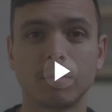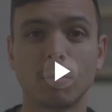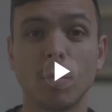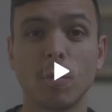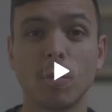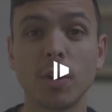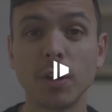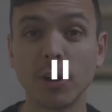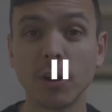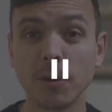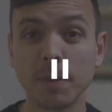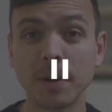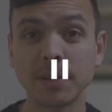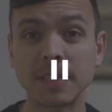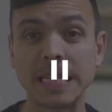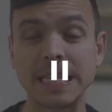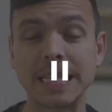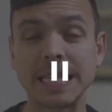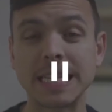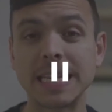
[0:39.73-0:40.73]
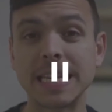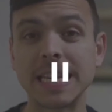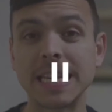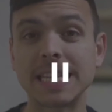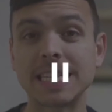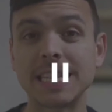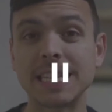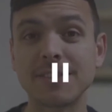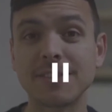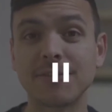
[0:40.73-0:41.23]
What you're about to see
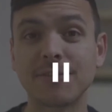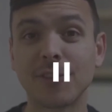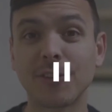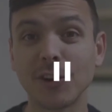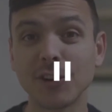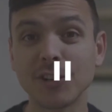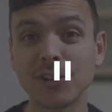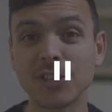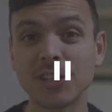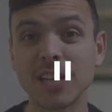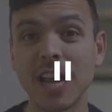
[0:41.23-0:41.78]
is the first